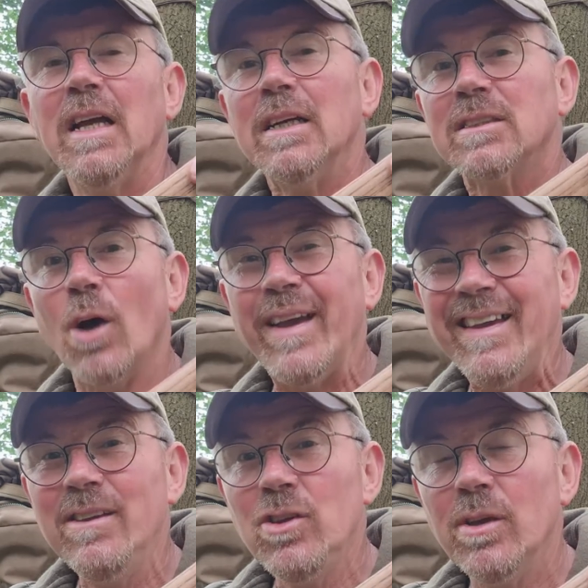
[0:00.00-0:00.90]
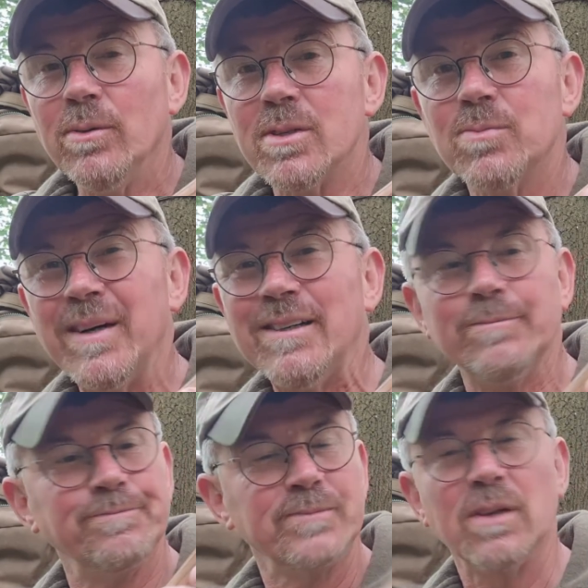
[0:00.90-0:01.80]
So in use,
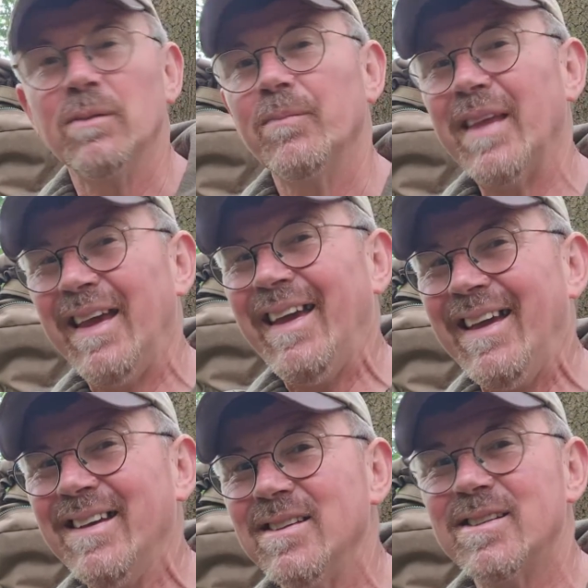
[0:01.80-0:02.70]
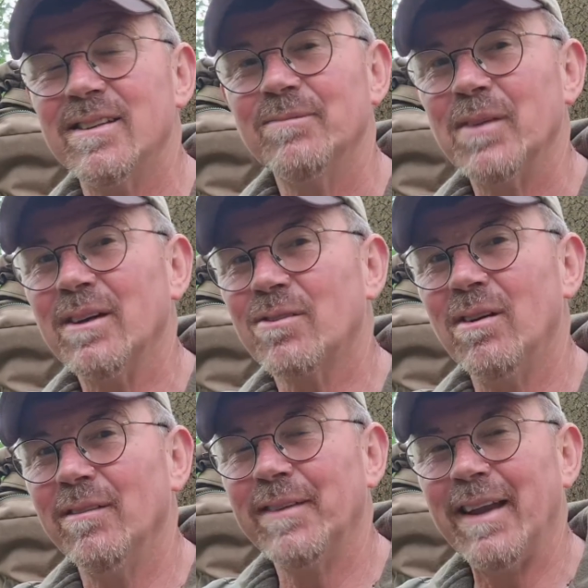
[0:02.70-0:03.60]
well, it is a
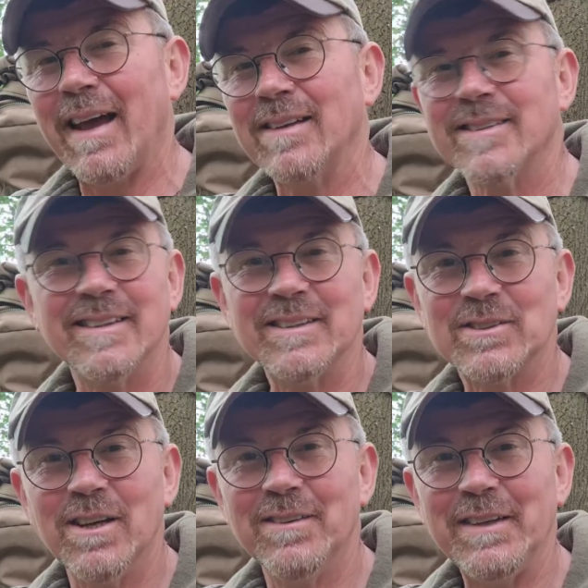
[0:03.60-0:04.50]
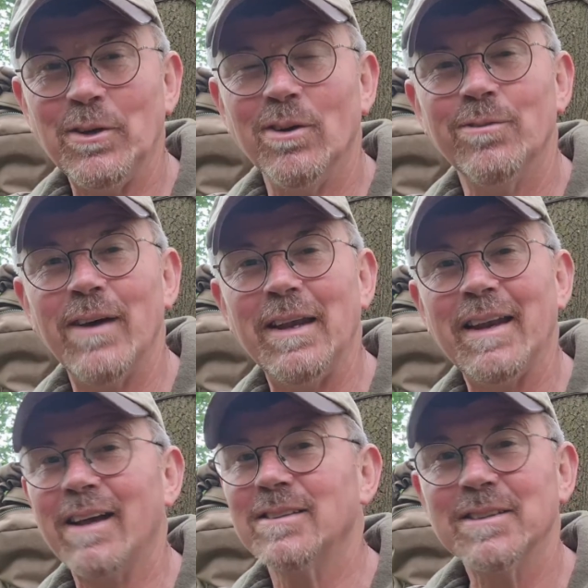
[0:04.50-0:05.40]
crafting axe. It's certainly not a felling
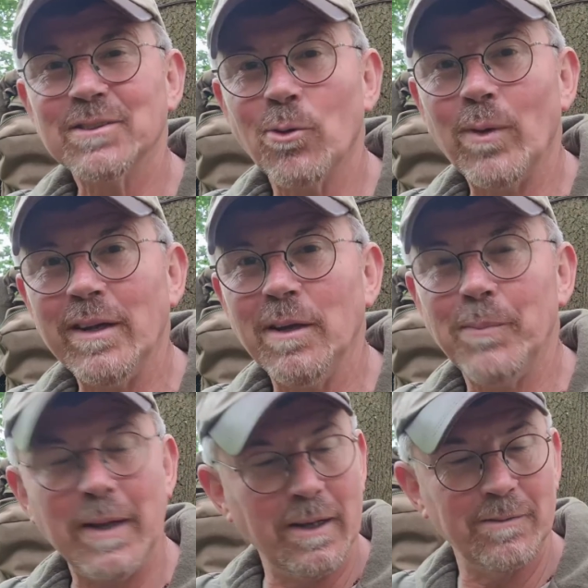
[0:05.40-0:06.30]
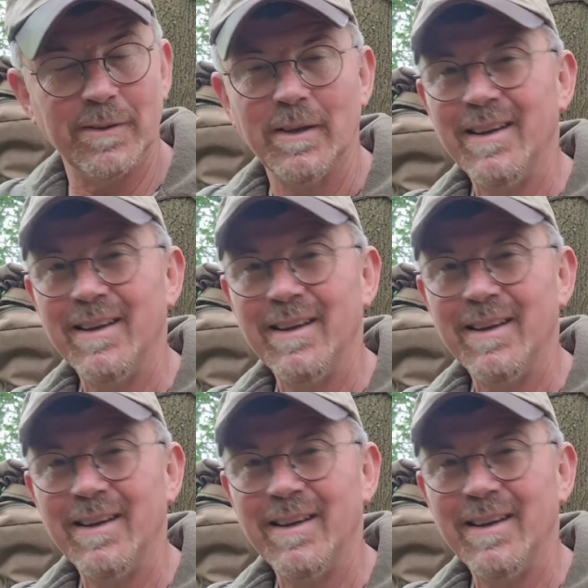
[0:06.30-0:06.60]
axe. It's nowhere near big enough.